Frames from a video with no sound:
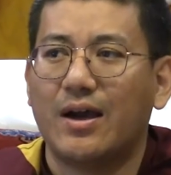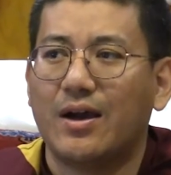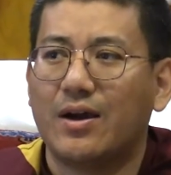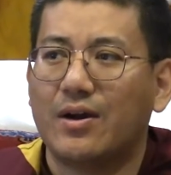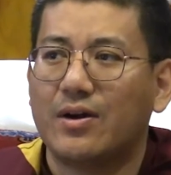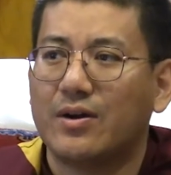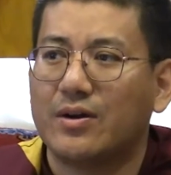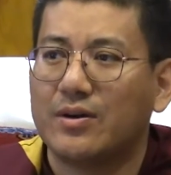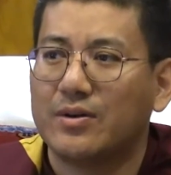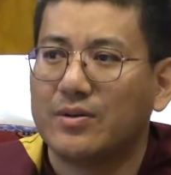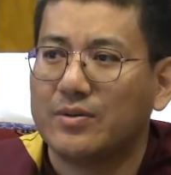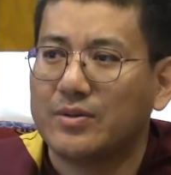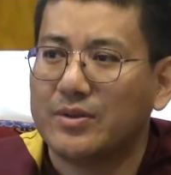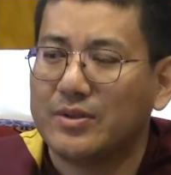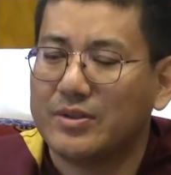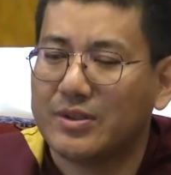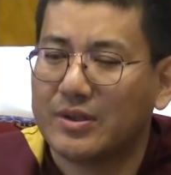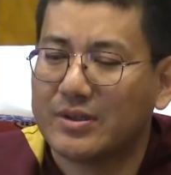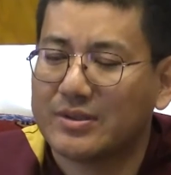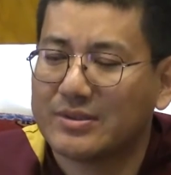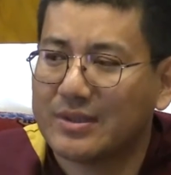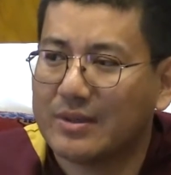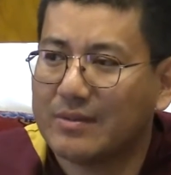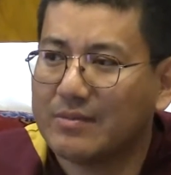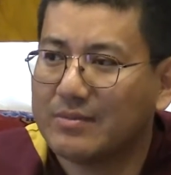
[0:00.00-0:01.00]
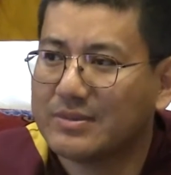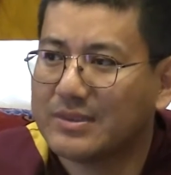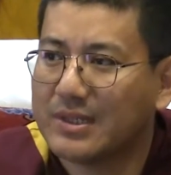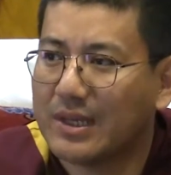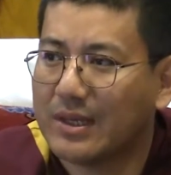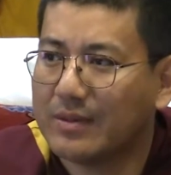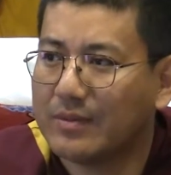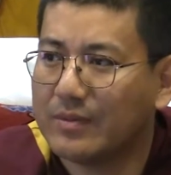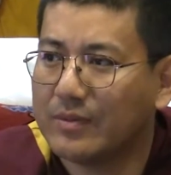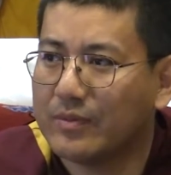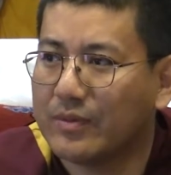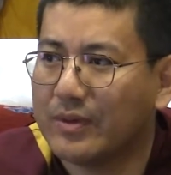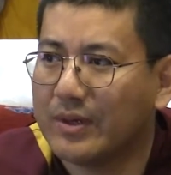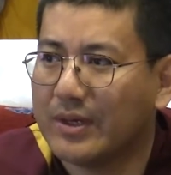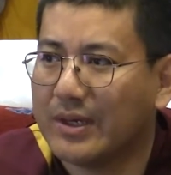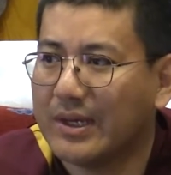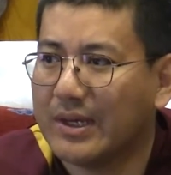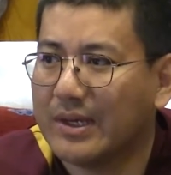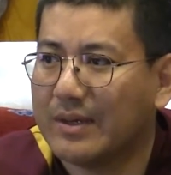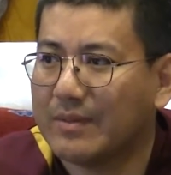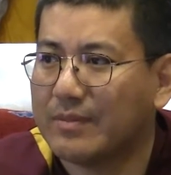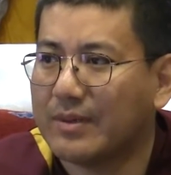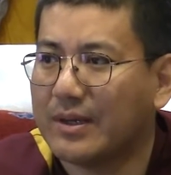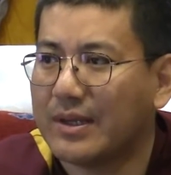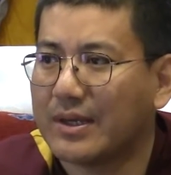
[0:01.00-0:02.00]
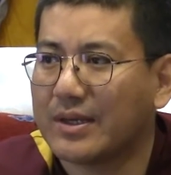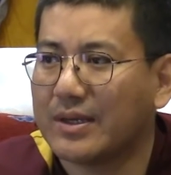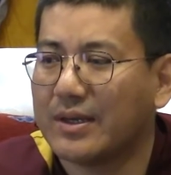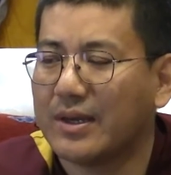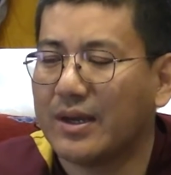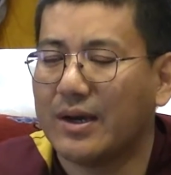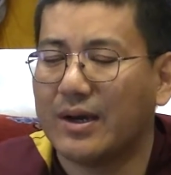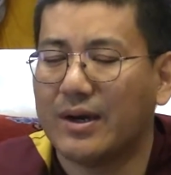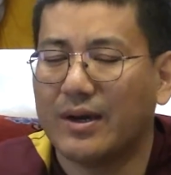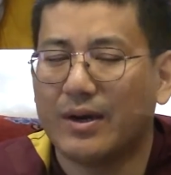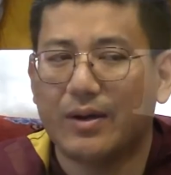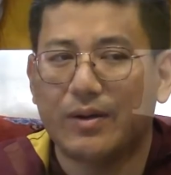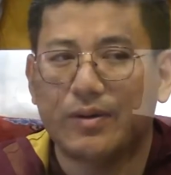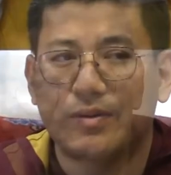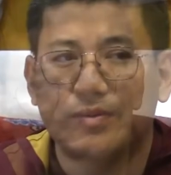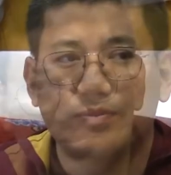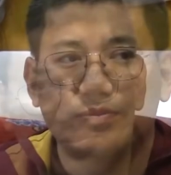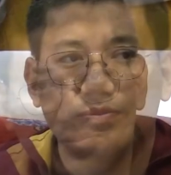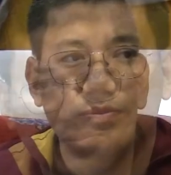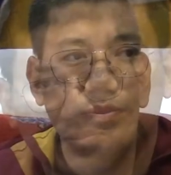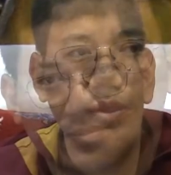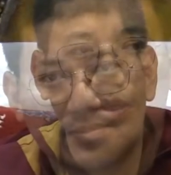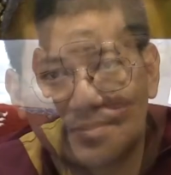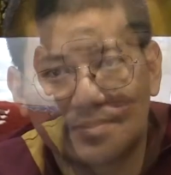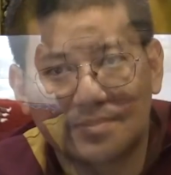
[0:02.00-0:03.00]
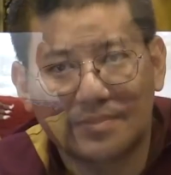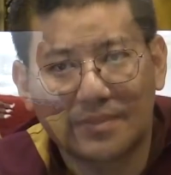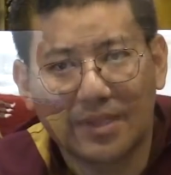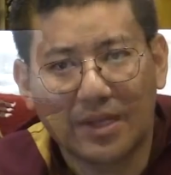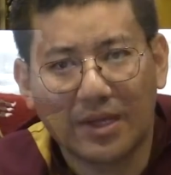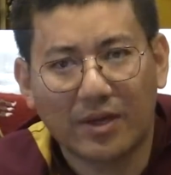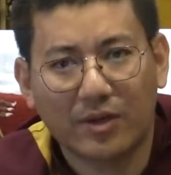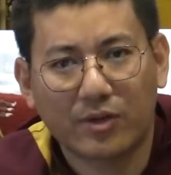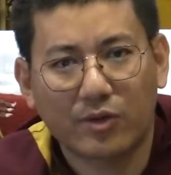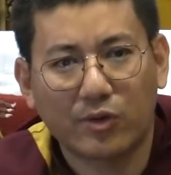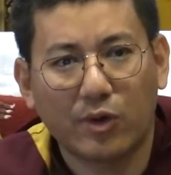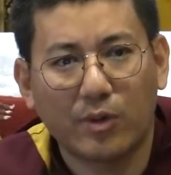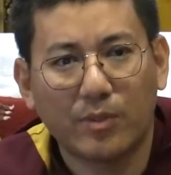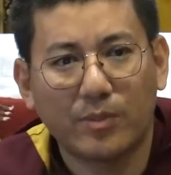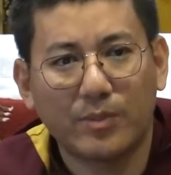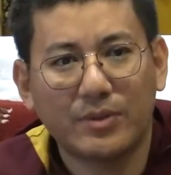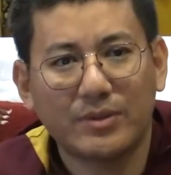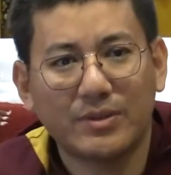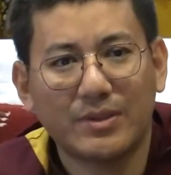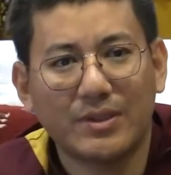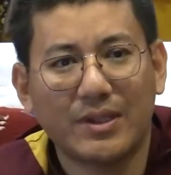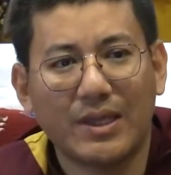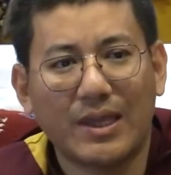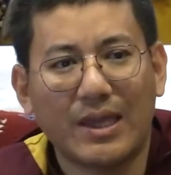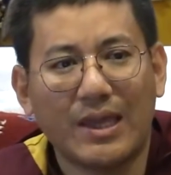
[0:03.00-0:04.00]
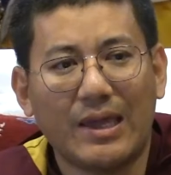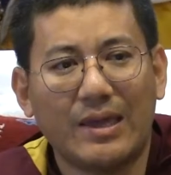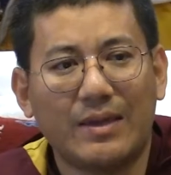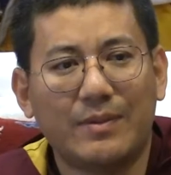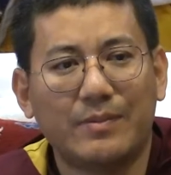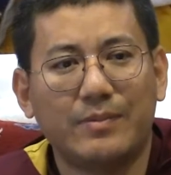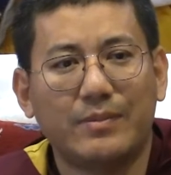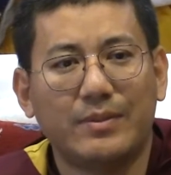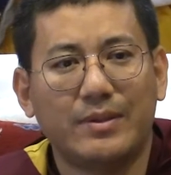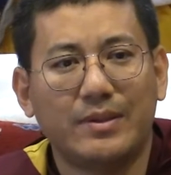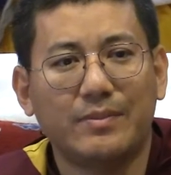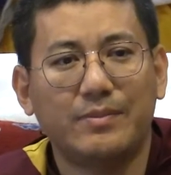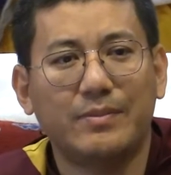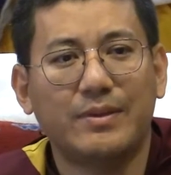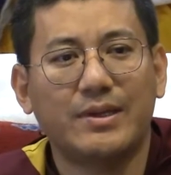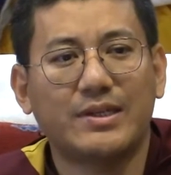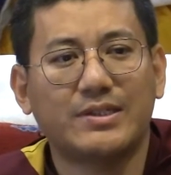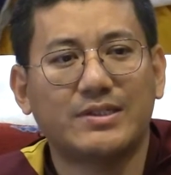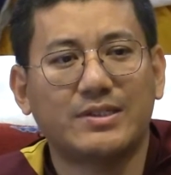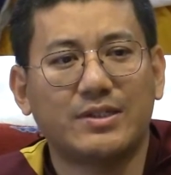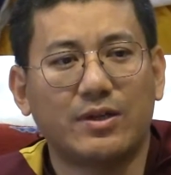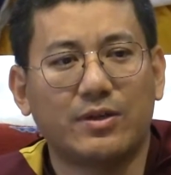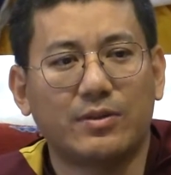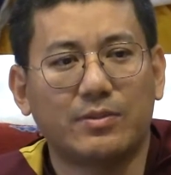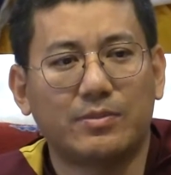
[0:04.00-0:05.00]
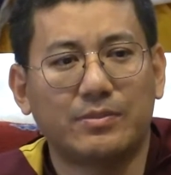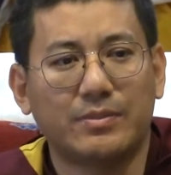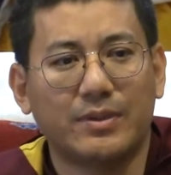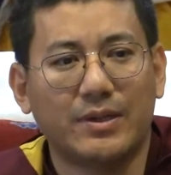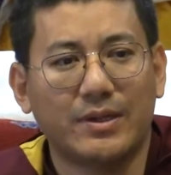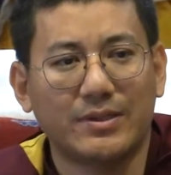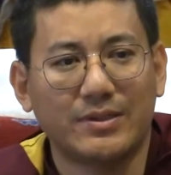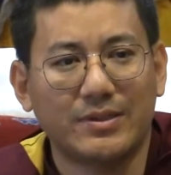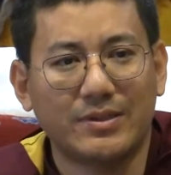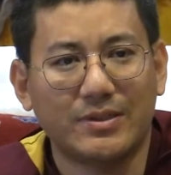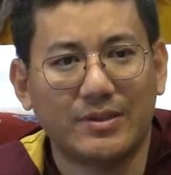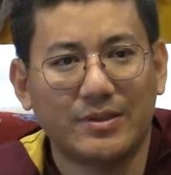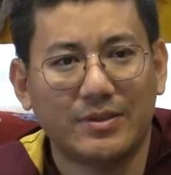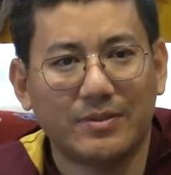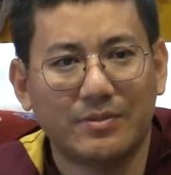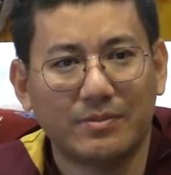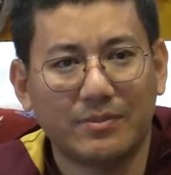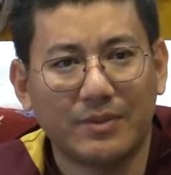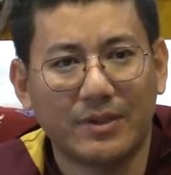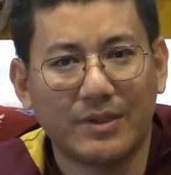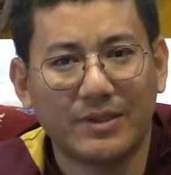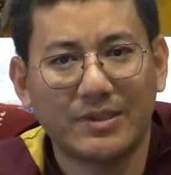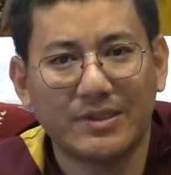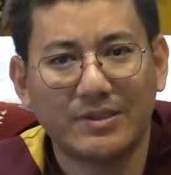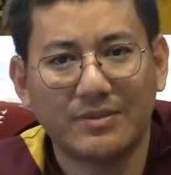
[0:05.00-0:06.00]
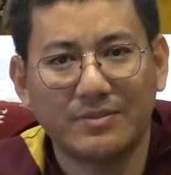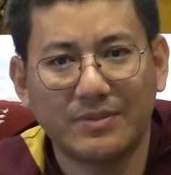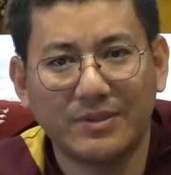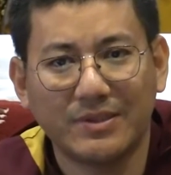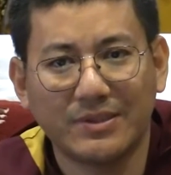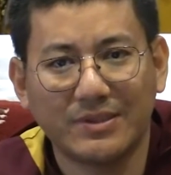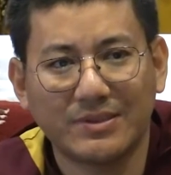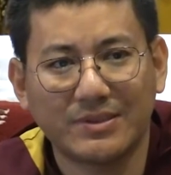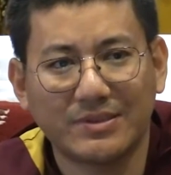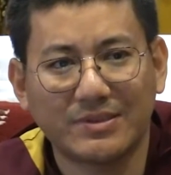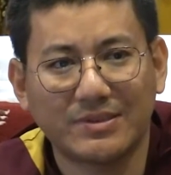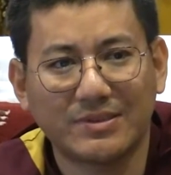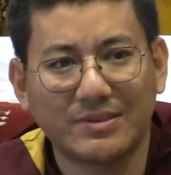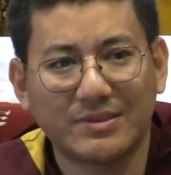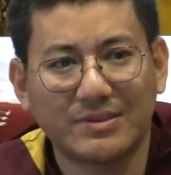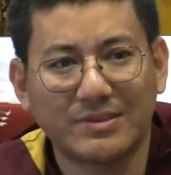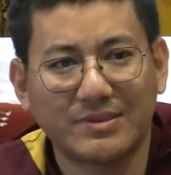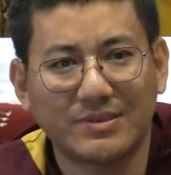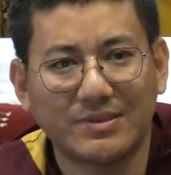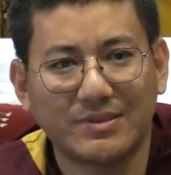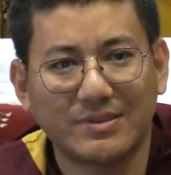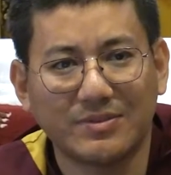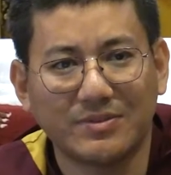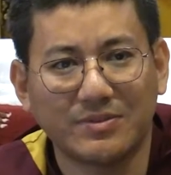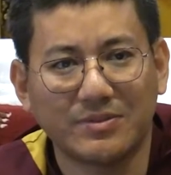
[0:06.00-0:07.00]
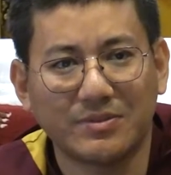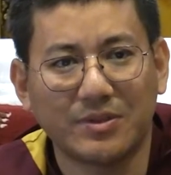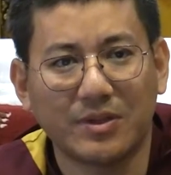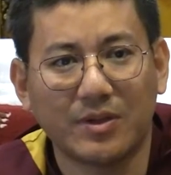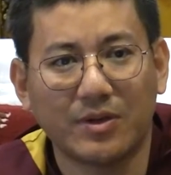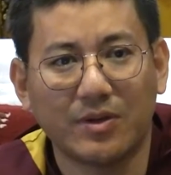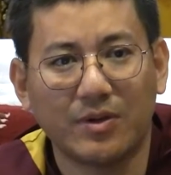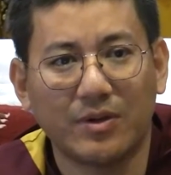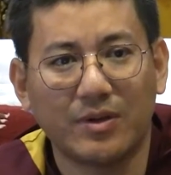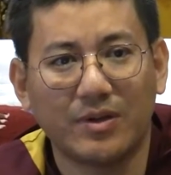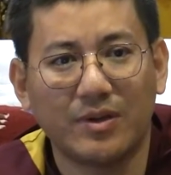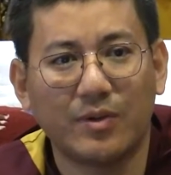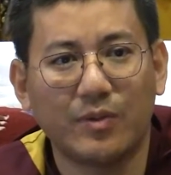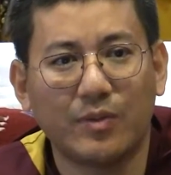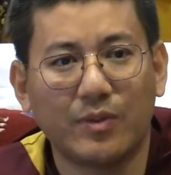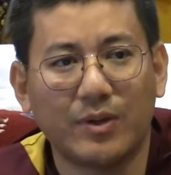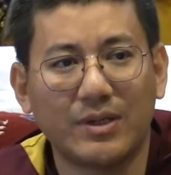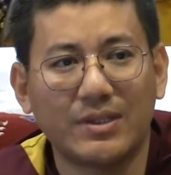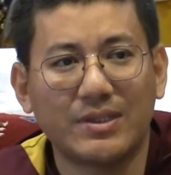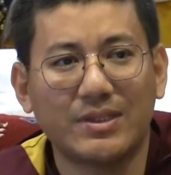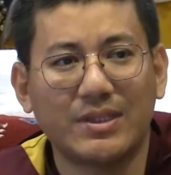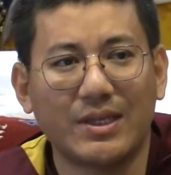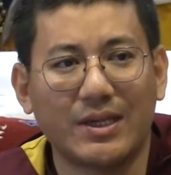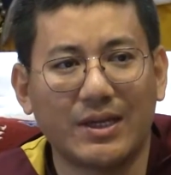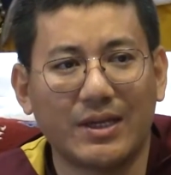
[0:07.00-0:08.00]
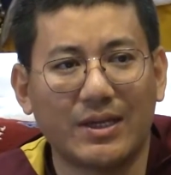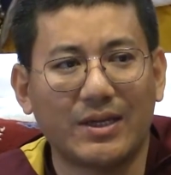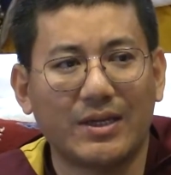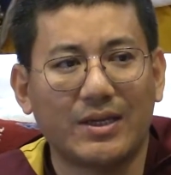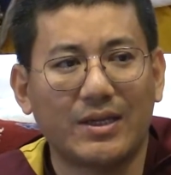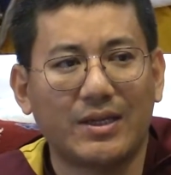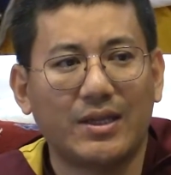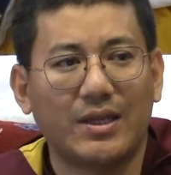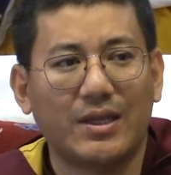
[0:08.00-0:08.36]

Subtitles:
Sometimes we have like a common image of mother. Mother means only one thing,